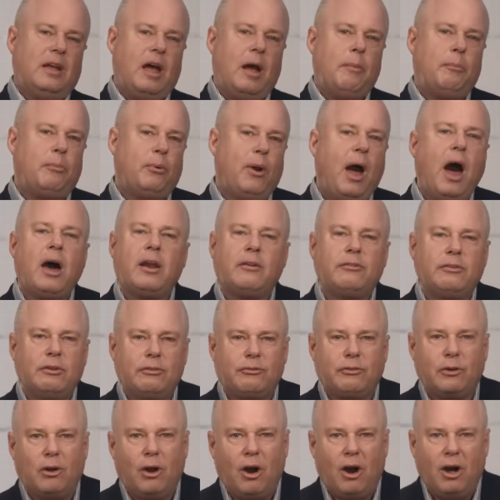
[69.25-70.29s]
I'm proud of you
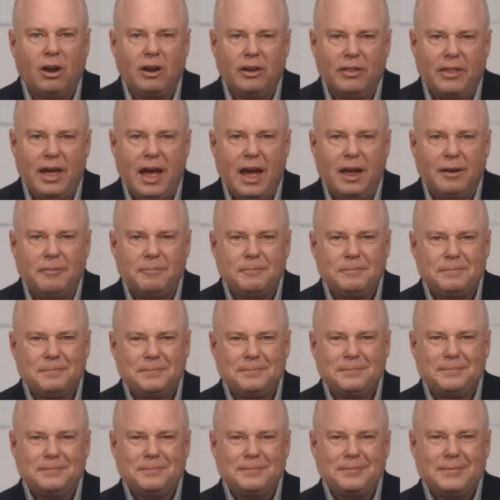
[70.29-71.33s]
for all of that.
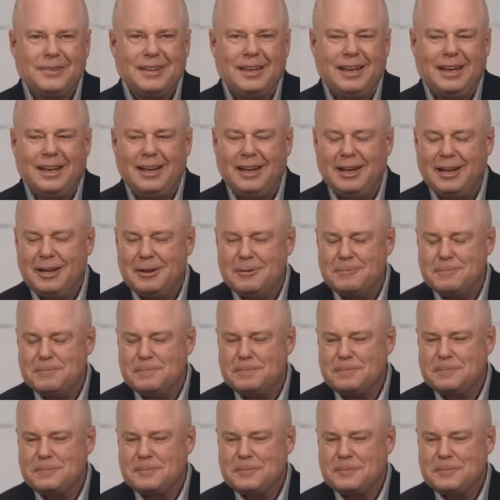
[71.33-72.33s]
Um,